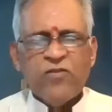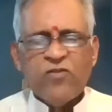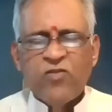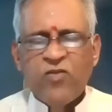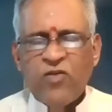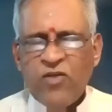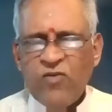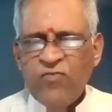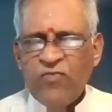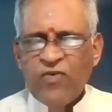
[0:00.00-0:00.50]

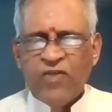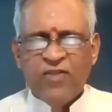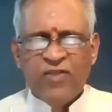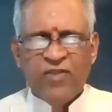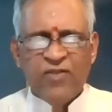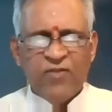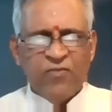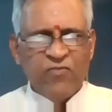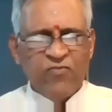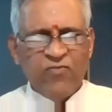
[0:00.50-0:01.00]
Sorry for
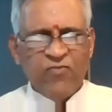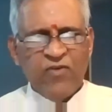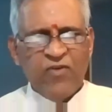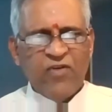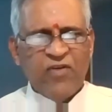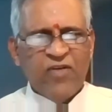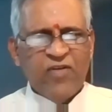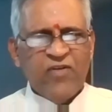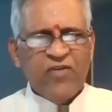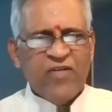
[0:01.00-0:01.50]
the
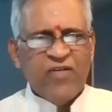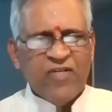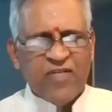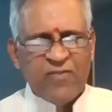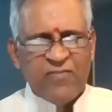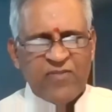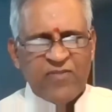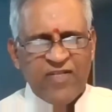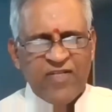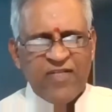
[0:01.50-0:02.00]
audio
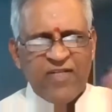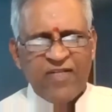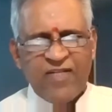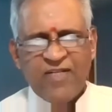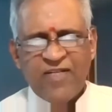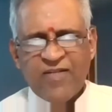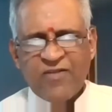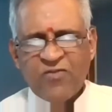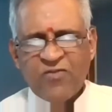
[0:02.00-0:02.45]
interruption earlier.